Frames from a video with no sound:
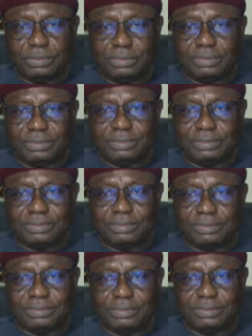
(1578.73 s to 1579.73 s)

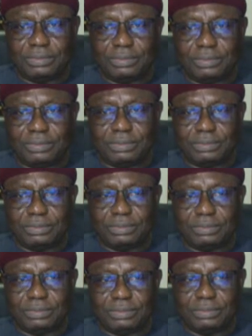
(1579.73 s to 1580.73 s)

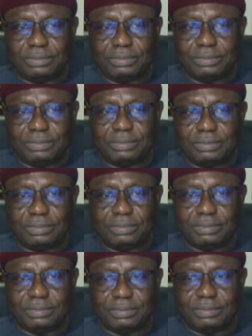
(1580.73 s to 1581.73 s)

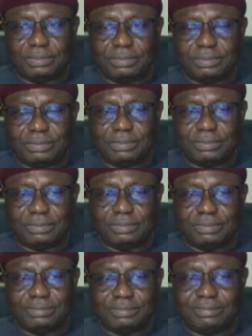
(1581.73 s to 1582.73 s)

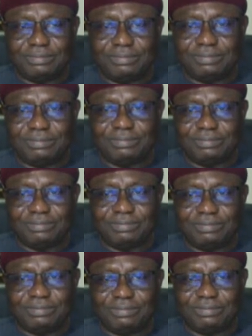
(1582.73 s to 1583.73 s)

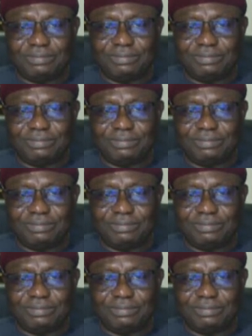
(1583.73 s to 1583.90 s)
(silent)